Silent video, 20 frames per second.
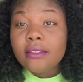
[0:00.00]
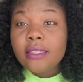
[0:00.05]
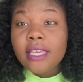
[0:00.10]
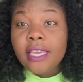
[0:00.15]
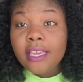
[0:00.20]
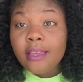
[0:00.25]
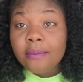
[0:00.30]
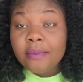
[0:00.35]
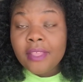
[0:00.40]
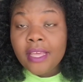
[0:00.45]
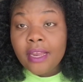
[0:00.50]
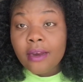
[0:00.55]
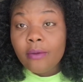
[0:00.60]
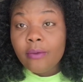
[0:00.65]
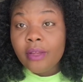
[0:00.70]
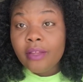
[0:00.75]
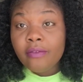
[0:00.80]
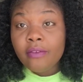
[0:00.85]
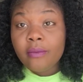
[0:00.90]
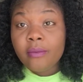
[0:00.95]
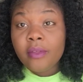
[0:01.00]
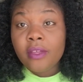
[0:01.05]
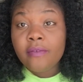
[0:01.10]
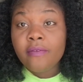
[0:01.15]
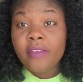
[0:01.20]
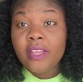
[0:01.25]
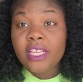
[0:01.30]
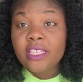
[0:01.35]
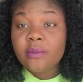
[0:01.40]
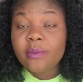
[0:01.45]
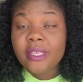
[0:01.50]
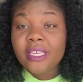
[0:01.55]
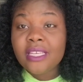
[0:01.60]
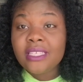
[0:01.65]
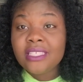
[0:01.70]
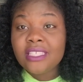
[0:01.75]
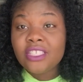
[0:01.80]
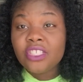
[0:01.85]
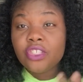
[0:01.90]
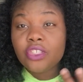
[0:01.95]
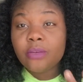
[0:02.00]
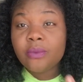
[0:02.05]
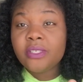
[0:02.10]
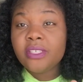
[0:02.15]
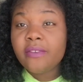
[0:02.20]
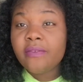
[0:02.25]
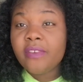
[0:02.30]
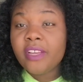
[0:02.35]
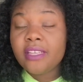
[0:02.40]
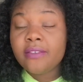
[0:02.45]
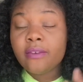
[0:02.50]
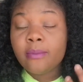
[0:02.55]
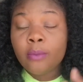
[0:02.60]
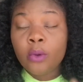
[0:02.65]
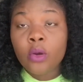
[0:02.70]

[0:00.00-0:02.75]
keep that away from your face because it strips your face from